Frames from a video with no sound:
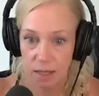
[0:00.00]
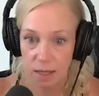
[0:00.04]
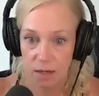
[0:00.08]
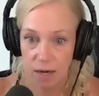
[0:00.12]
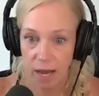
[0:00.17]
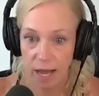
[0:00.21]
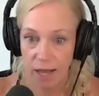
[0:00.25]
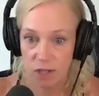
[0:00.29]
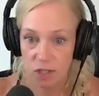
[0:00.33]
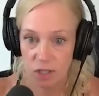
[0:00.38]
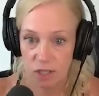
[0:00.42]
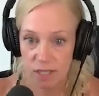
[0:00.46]

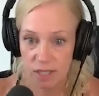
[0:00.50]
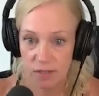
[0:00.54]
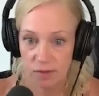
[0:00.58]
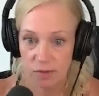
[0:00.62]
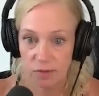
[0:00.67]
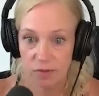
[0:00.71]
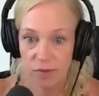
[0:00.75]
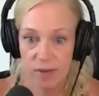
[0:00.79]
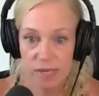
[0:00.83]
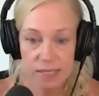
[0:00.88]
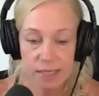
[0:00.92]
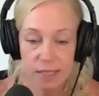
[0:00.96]
not just
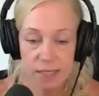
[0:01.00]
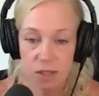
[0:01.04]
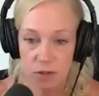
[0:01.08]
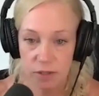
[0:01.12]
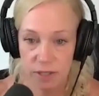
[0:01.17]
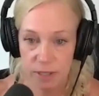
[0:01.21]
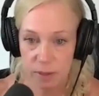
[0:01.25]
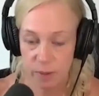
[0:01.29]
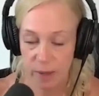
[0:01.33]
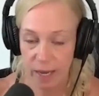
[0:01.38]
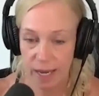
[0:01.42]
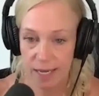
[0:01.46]
physical
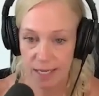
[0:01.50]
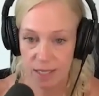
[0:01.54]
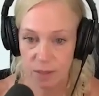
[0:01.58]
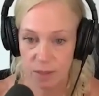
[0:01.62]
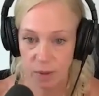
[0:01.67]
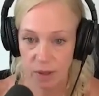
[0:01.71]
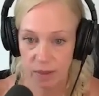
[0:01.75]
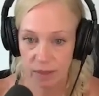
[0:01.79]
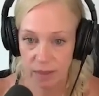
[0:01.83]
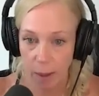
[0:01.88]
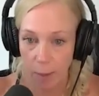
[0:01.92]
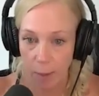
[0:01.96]
space,
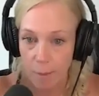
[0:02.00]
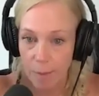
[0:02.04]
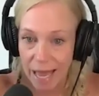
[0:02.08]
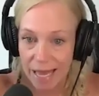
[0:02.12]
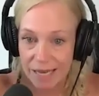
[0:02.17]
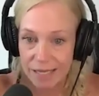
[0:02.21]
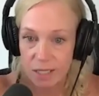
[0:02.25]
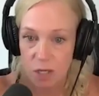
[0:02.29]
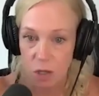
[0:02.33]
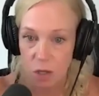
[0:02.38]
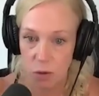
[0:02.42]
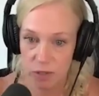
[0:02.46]
but the
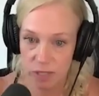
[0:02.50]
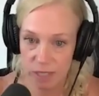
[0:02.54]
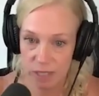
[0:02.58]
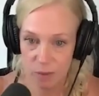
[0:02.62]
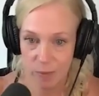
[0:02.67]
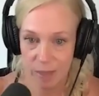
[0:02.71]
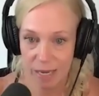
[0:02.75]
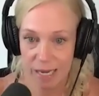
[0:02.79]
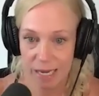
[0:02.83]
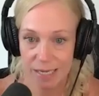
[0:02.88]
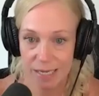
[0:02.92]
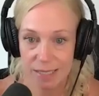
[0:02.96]
mental
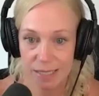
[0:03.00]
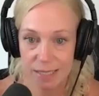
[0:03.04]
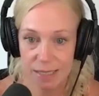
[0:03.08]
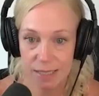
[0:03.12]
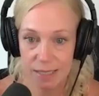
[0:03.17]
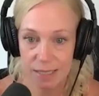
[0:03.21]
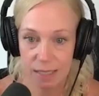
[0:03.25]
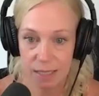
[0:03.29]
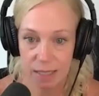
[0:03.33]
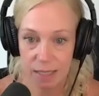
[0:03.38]
space,